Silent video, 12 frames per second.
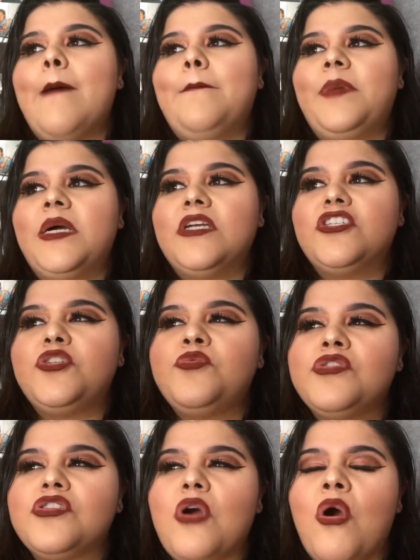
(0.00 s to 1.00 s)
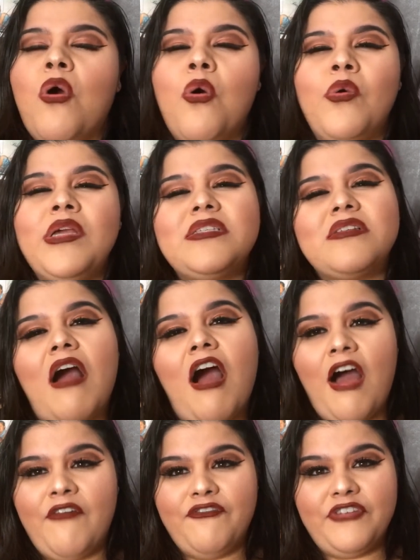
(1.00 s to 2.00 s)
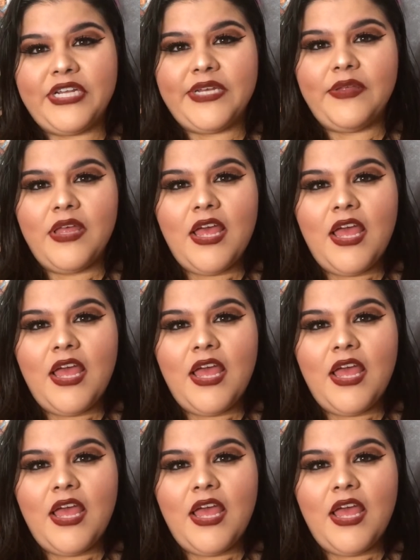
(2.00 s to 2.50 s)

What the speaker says: But she was always confident.